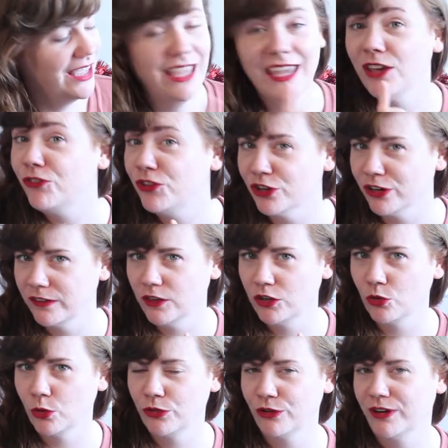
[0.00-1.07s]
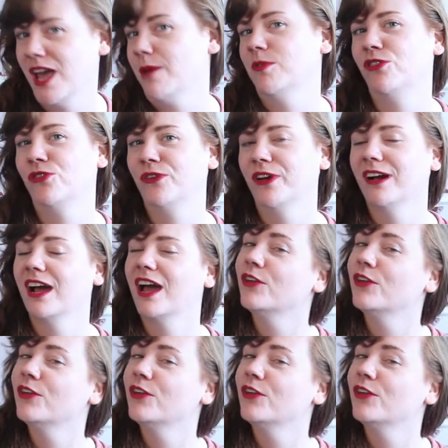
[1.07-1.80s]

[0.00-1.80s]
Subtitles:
if you're in the Northern Hemisphere,